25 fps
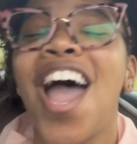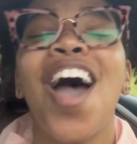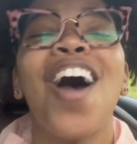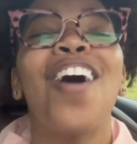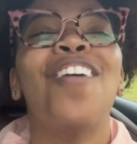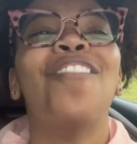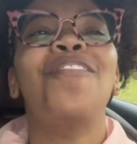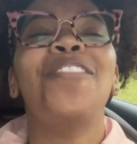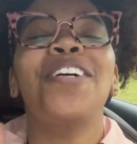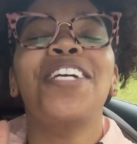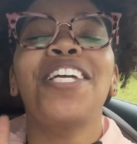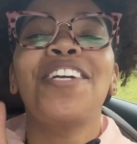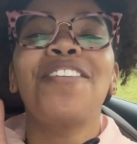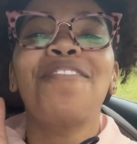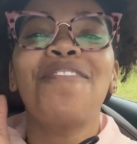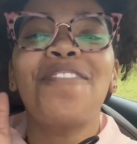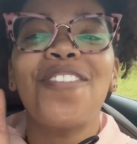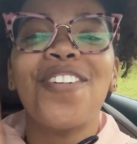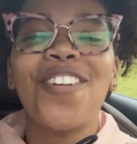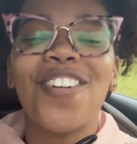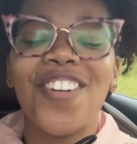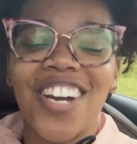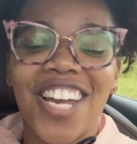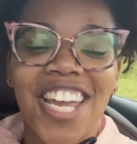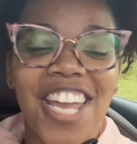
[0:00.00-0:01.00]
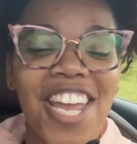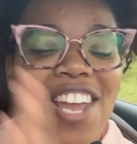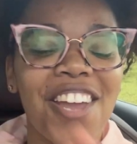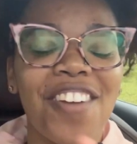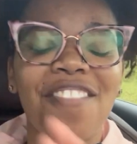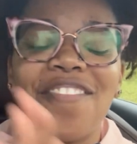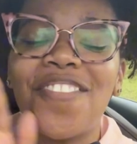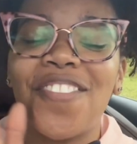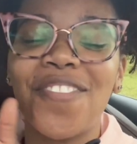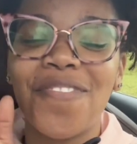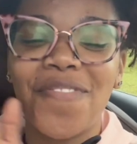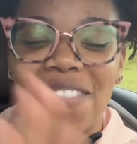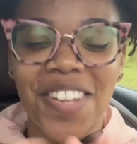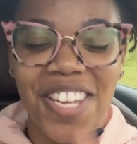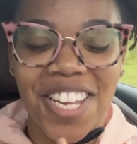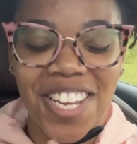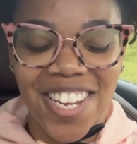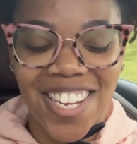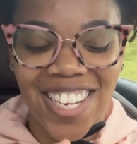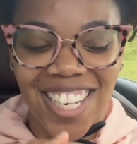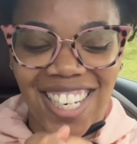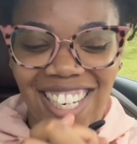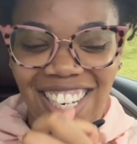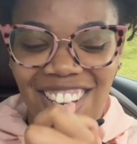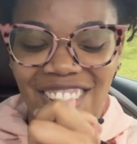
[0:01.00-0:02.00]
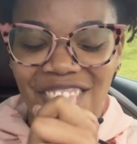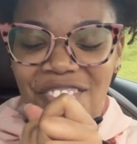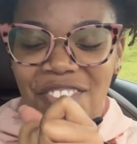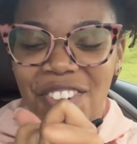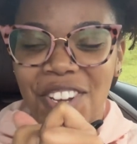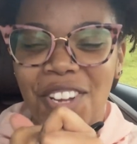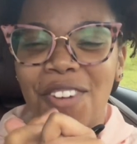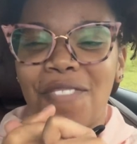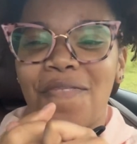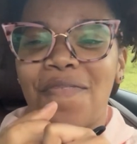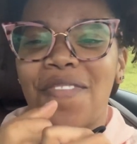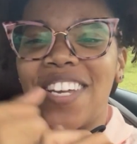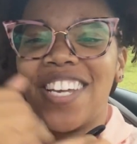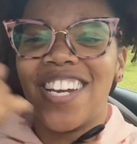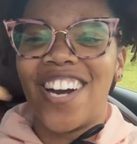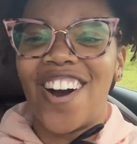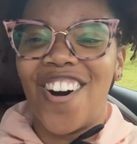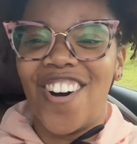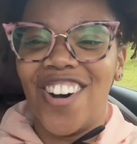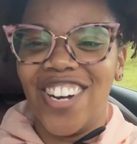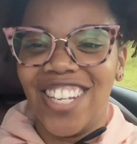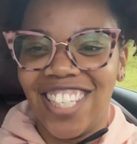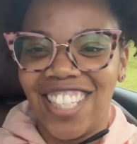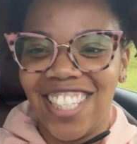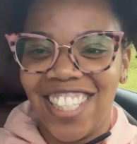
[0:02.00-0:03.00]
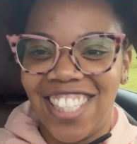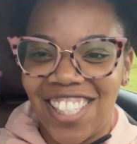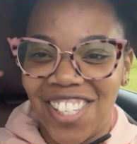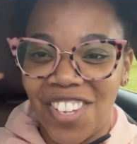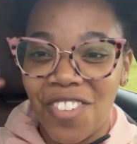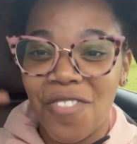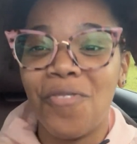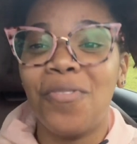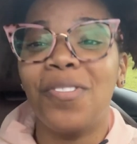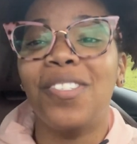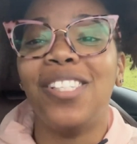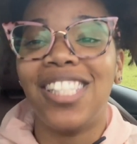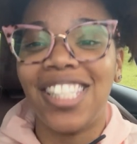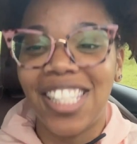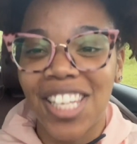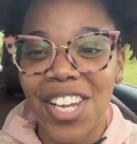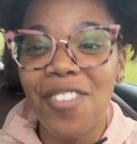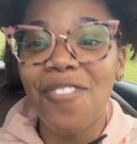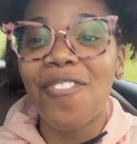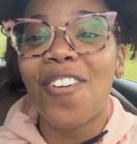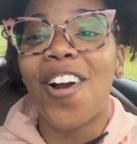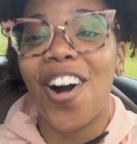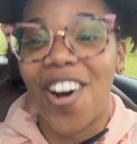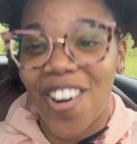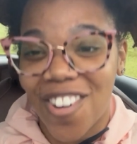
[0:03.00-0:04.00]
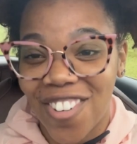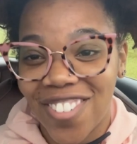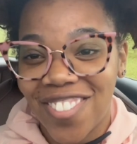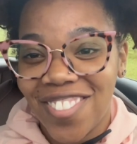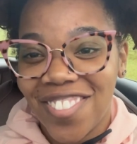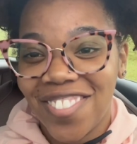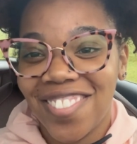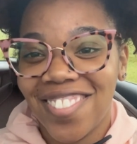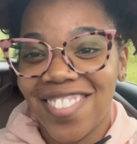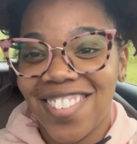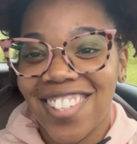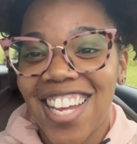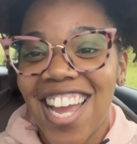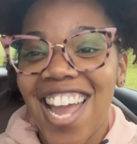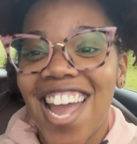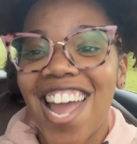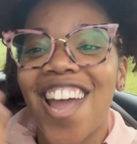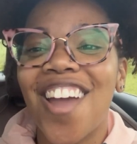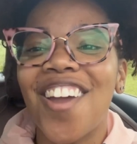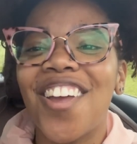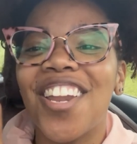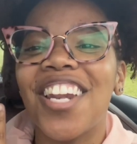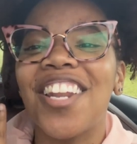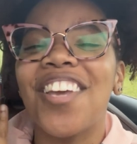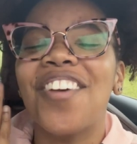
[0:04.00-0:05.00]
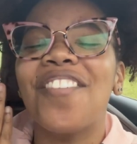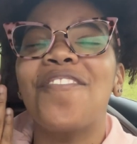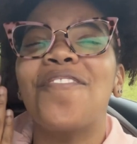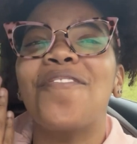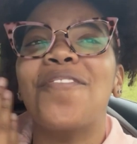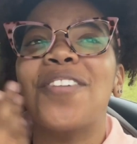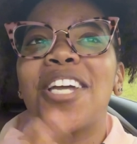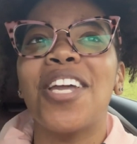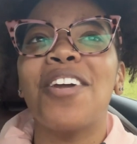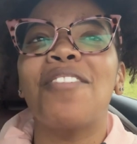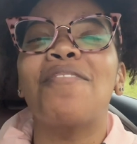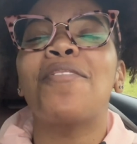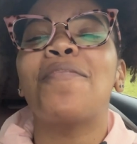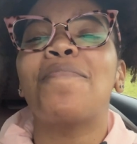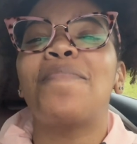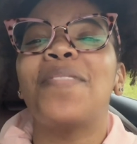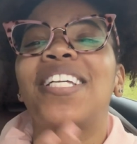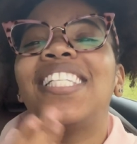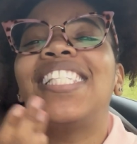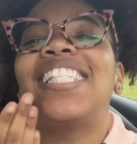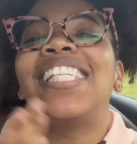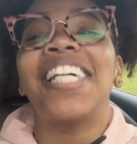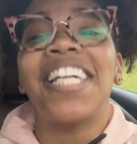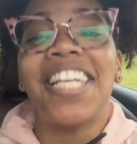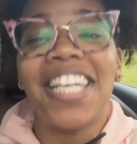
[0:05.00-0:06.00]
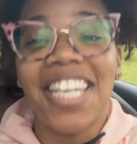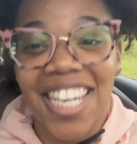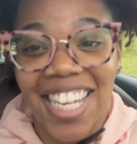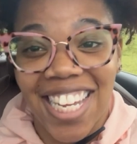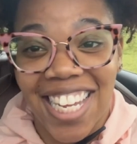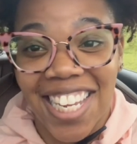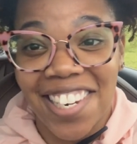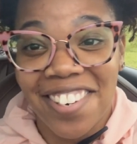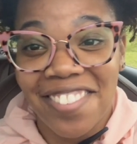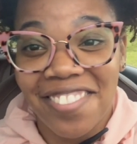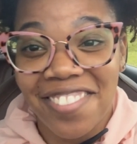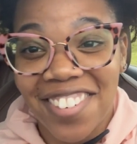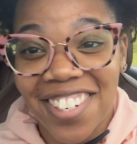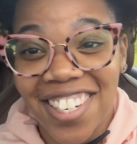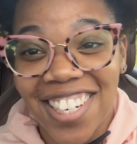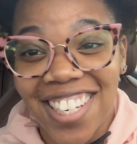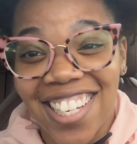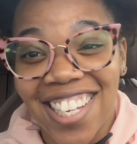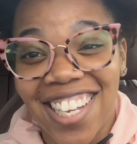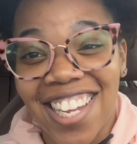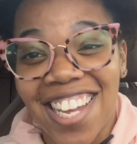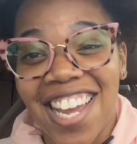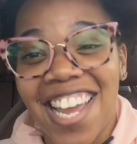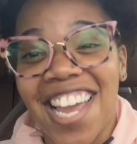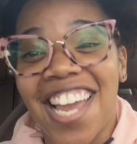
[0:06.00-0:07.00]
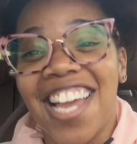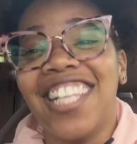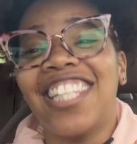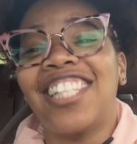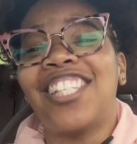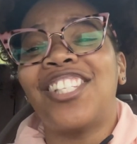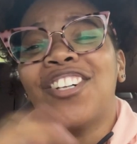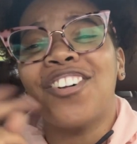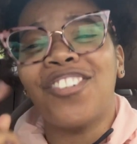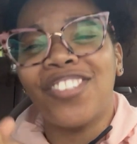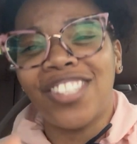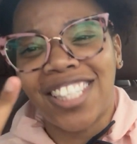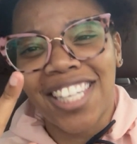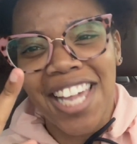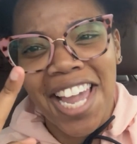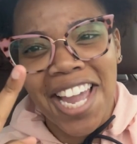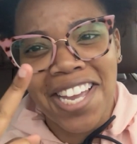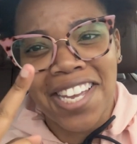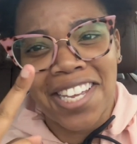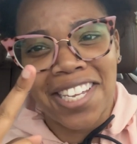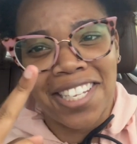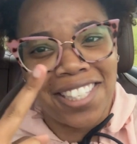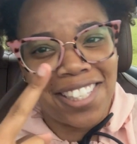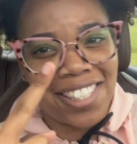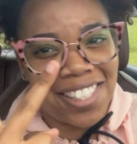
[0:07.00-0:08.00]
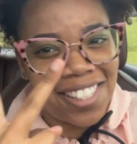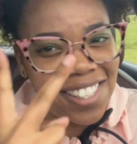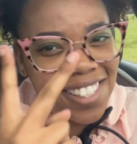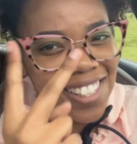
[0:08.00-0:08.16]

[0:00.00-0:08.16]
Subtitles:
We'll be on zero and it will be 10 in 2 seconds.